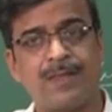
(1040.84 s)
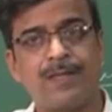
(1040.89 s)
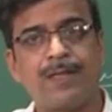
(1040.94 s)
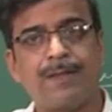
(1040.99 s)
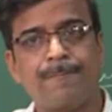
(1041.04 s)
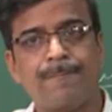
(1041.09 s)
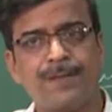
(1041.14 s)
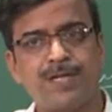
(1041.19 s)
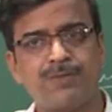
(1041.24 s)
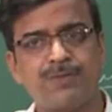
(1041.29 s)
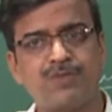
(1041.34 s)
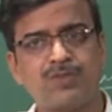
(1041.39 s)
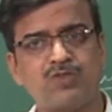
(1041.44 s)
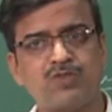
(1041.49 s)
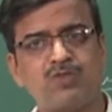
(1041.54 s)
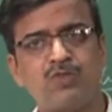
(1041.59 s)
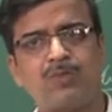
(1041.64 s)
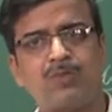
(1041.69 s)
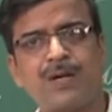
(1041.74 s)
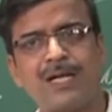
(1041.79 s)
But if the
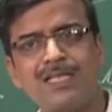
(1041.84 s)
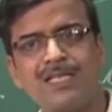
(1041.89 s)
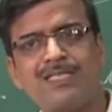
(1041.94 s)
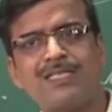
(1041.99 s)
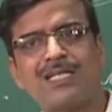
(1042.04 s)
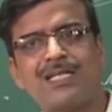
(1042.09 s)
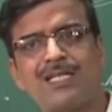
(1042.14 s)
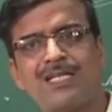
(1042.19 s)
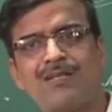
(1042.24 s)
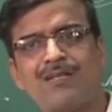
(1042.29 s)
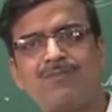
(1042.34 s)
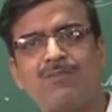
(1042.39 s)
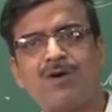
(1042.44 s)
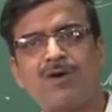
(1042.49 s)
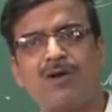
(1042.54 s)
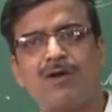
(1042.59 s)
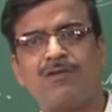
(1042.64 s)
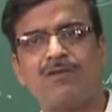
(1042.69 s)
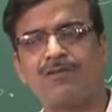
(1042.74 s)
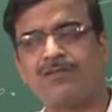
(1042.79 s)
two parties are
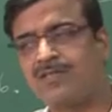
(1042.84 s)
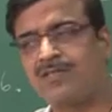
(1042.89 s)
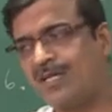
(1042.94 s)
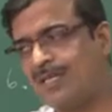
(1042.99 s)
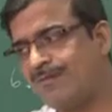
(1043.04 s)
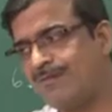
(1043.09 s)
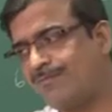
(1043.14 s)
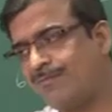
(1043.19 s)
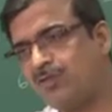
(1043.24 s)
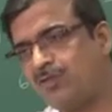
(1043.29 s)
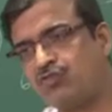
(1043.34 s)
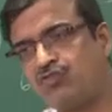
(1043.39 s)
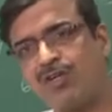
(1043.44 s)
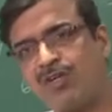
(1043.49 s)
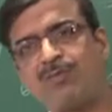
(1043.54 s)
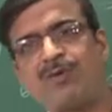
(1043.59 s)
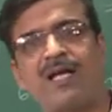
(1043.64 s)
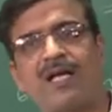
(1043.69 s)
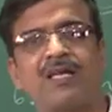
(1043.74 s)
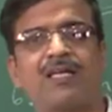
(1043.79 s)
involved, then mutual
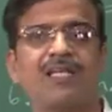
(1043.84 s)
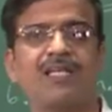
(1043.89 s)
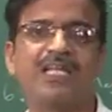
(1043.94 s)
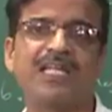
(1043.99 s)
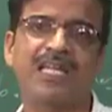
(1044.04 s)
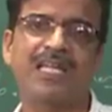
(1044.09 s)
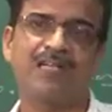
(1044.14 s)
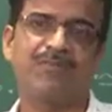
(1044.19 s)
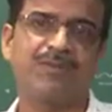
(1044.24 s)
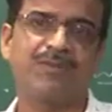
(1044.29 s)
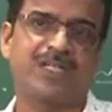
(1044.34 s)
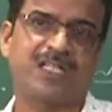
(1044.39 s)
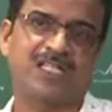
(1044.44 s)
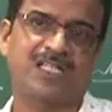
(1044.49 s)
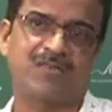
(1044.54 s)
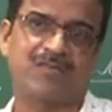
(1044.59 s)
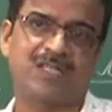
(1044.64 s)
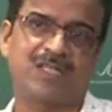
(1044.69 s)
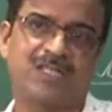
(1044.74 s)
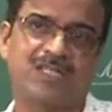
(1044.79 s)
bargaining can be
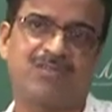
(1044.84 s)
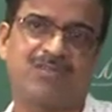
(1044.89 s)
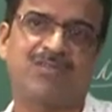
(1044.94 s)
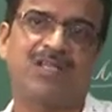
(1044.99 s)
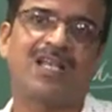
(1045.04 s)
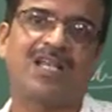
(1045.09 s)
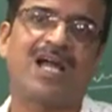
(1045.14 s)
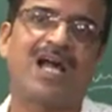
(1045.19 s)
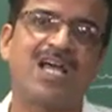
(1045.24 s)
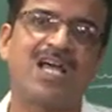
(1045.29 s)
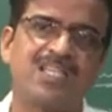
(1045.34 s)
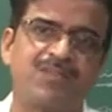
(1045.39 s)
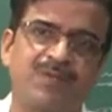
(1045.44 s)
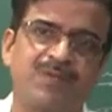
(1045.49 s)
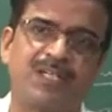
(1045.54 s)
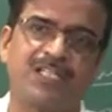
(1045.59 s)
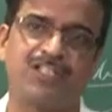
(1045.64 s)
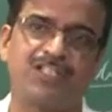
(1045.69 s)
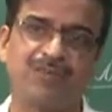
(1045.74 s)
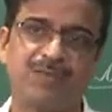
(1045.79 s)
takes place. If the last
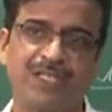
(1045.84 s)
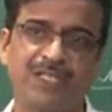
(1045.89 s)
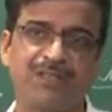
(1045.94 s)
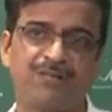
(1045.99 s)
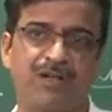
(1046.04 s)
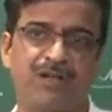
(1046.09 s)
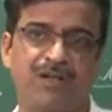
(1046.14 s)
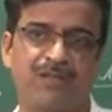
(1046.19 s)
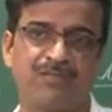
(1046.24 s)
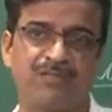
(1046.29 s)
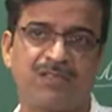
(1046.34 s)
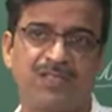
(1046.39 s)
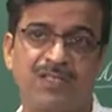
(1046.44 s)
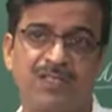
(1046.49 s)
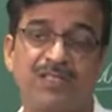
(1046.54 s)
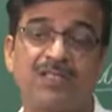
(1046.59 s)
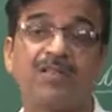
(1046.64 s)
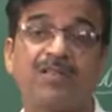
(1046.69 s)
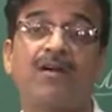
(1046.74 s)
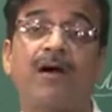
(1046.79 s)
party to be involved,
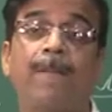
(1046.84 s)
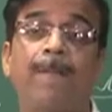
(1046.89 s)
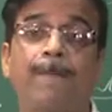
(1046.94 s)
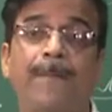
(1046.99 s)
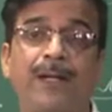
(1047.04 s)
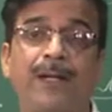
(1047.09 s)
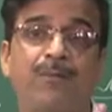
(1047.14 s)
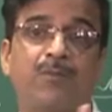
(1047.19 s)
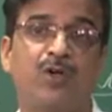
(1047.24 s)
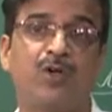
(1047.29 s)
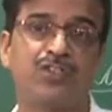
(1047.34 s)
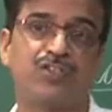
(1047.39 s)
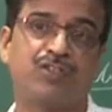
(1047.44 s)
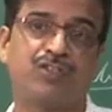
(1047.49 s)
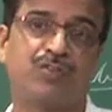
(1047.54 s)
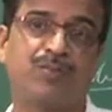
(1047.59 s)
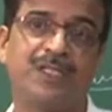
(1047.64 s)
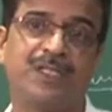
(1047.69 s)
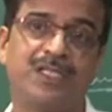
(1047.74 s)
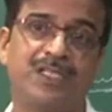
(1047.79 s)
government must have
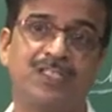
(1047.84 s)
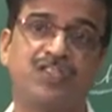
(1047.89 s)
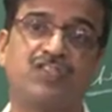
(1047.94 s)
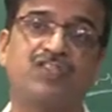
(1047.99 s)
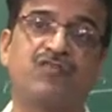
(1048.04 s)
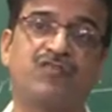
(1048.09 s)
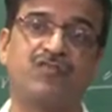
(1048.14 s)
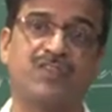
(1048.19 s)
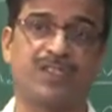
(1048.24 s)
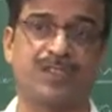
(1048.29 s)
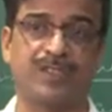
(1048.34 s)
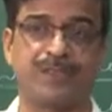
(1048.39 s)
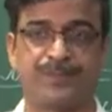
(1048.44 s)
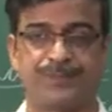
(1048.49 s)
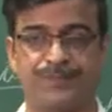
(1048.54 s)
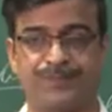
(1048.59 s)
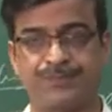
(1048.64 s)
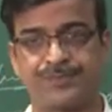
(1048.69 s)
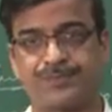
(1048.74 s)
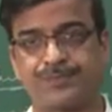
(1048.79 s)
to be interfere.
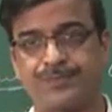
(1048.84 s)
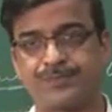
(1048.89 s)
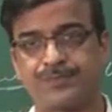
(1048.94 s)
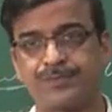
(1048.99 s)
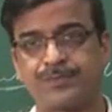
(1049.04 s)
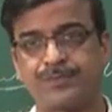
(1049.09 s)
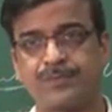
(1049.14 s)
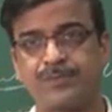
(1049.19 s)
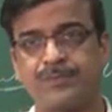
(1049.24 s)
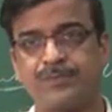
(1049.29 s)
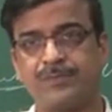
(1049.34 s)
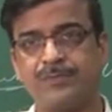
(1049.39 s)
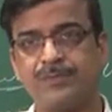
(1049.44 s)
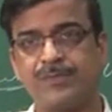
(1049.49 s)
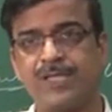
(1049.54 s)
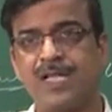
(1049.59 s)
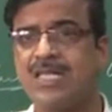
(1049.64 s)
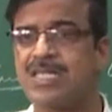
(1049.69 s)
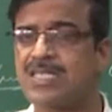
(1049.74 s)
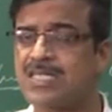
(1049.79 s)

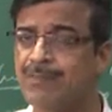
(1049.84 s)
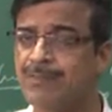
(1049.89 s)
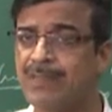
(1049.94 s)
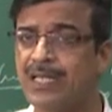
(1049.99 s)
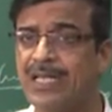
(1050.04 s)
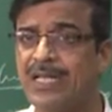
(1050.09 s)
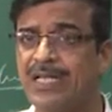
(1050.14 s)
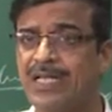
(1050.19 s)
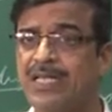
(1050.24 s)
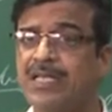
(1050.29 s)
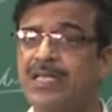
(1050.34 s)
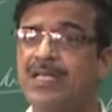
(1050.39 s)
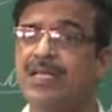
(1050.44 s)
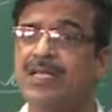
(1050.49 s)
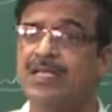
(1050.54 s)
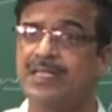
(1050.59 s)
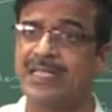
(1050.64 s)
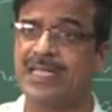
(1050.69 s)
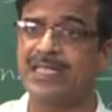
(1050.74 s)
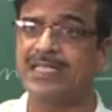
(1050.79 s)
Similarly,
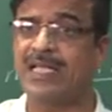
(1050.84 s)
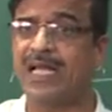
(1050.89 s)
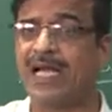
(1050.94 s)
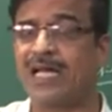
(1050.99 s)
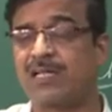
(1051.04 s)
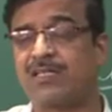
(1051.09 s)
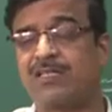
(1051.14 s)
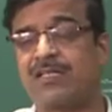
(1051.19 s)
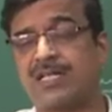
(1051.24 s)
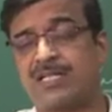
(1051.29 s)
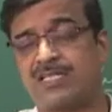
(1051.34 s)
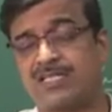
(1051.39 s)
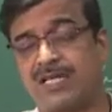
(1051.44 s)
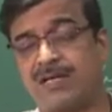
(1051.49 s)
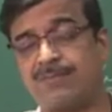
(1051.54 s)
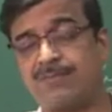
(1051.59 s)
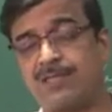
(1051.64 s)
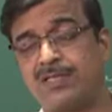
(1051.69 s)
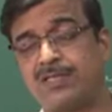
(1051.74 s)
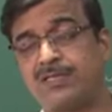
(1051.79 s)
take the another
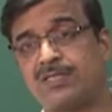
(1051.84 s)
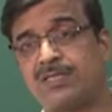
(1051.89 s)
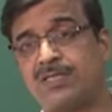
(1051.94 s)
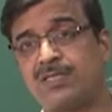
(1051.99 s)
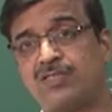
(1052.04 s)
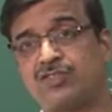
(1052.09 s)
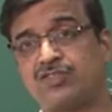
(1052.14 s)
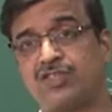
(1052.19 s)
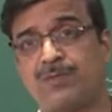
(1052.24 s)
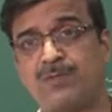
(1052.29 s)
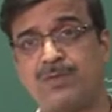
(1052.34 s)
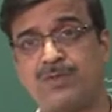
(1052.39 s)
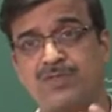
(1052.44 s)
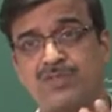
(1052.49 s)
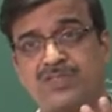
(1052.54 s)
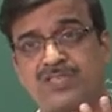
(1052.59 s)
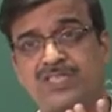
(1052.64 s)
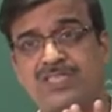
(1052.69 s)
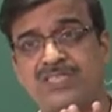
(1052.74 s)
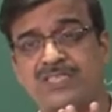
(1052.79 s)
examples.
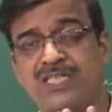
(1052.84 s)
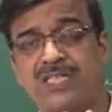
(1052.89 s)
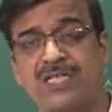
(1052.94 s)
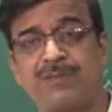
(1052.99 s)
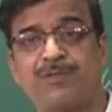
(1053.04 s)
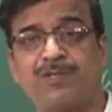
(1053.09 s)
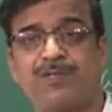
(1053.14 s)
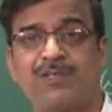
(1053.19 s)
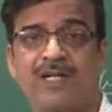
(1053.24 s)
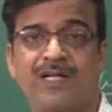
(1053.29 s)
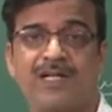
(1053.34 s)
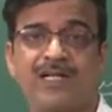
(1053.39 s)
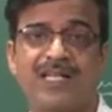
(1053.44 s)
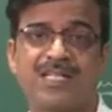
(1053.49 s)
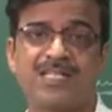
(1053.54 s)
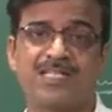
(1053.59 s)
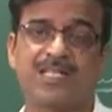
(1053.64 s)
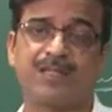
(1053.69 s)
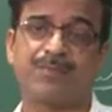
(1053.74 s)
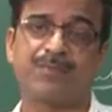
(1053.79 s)
Suppose inside a particular
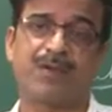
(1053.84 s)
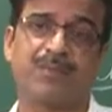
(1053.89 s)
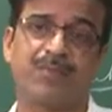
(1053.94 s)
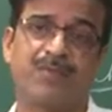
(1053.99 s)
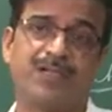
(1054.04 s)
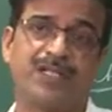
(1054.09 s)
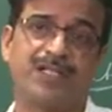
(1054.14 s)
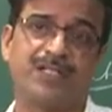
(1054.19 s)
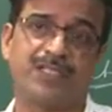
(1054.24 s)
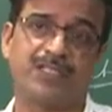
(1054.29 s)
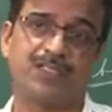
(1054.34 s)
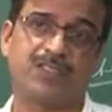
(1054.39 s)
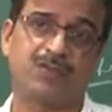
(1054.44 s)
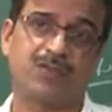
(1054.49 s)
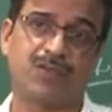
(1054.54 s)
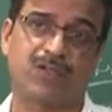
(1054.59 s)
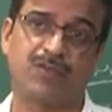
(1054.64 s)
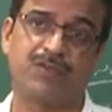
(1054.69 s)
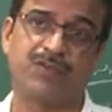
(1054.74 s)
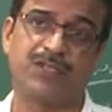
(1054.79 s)
densely populated
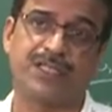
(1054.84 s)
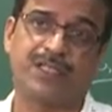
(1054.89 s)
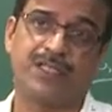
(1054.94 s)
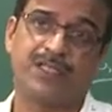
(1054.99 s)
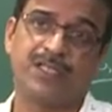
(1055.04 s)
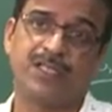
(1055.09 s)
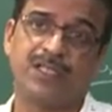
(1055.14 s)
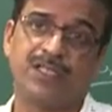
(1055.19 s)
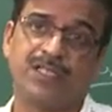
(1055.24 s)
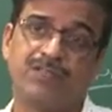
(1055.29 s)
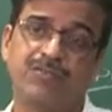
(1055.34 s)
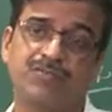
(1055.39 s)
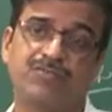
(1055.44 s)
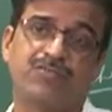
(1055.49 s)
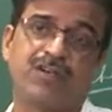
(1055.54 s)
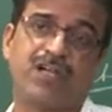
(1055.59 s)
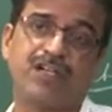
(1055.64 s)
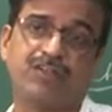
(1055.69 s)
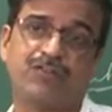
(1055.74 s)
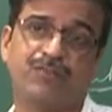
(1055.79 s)
colony, you
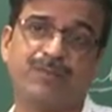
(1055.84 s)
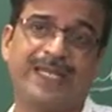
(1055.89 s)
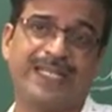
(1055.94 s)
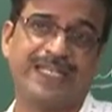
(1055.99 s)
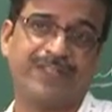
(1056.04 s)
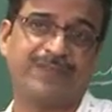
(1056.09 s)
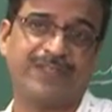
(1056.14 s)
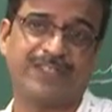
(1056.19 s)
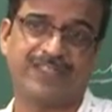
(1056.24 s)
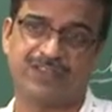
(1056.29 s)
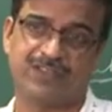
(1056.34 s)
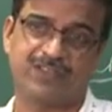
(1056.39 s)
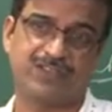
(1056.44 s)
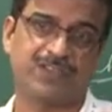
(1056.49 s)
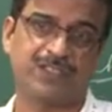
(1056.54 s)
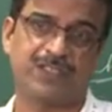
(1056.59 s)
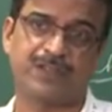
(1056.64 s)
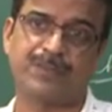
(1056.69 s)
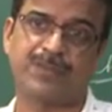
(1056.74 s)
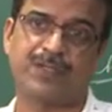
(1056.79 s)
try to manufacture in
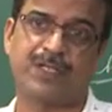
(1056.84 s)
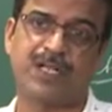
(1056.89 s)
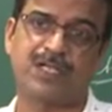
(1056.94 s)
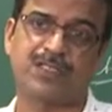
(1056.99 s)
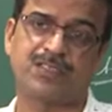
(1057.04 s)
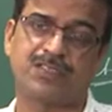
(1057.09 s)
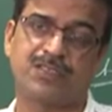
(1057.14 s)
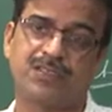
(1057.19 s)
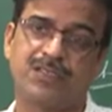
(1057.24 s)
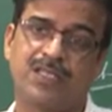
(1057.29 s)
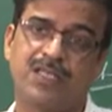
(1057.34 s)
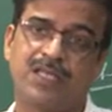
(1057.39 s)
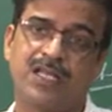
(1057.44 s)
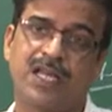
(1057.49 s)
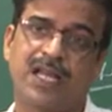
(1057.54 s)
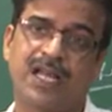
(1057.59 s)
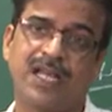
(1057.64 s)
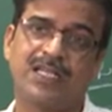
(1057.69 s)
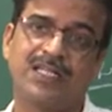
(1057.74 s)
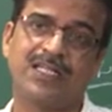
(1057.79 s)
certain product,
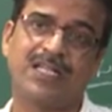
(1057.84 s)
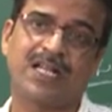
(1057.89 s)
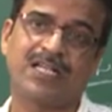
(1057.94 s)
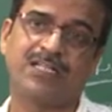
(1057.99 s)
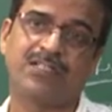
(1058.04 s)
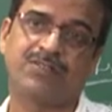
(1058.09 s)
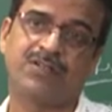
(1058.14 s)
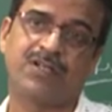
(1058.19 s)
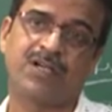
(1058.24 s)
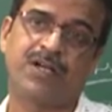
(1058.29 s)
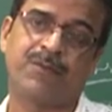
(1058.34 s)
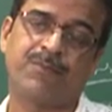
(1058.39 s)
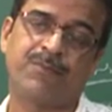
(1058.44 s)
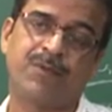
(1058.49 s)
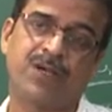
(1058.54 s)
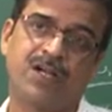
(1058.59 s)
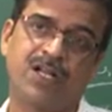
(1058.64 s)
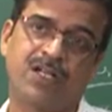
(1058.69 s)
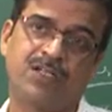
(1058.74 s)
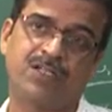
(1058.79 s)
and that
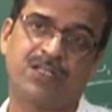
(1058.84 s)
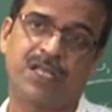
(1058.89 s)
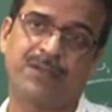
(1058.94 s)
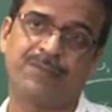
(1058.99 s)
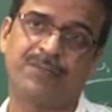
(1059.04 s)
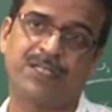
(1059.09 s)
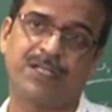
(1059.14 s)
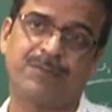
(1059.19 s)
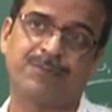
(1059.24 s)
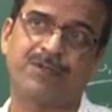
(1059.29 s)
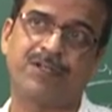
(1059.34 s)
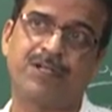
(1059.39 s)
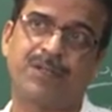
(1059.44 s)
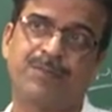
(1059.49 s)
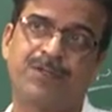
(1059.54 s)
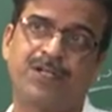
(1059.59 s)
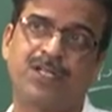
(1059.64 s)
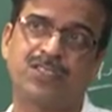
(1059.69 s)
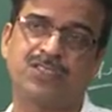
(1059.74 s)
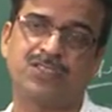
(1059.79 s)
product, I mean that particular
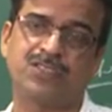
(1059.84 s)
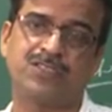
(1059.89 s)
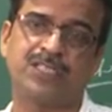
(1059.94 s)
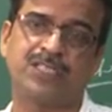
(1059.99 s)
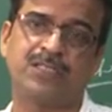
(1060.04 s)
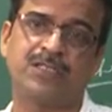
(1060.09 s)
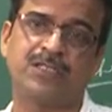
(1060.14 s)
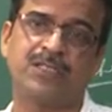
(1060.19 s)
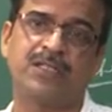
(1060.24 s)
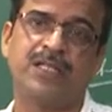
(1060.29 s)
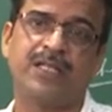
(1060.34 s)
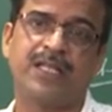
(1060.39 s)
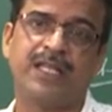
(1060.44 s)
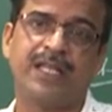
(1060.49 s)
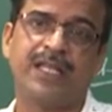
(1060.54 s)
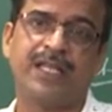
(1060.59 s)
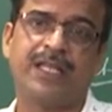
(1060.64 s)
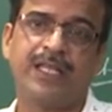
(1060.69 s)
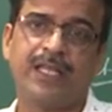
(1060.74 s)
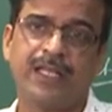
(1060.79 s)
production sector
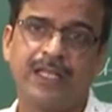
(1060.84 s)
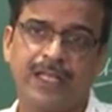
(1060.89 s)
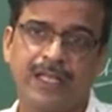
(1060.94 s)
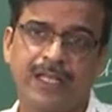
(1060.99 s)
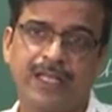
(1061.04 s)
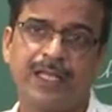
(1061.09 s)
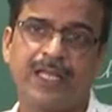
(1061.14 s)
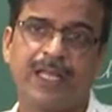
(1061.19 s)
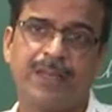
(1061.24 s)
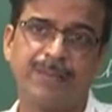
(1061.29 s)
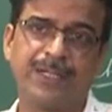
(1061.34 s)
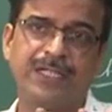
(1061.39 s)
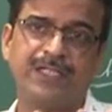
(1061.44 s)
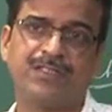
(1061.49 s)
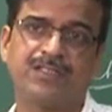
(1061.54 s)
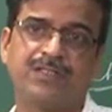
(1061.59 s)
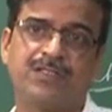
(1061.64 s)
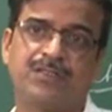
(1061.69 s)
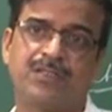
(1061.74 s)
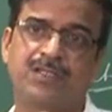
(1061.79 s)

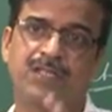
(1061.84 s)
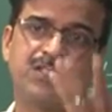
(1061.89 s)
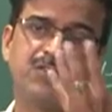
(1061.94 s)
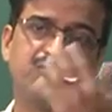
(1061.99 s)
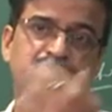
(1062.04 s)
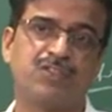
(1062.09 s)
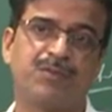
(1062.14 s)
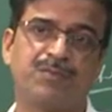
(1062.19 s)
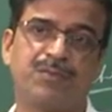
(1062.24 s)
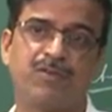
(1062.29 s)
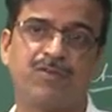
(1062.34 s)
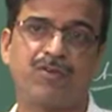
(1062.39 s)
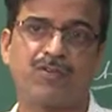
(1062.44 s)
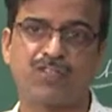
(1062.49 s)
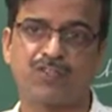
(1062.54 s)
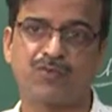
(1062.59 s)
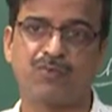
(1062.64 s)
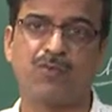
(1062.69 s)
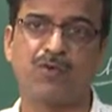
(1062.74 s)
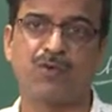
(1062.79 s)
emit the huge amount of
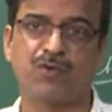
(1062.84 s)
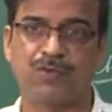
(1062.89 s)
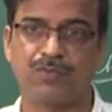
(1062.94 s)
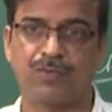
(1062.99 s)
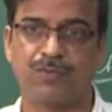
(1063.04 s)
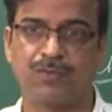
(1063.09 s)
smoke.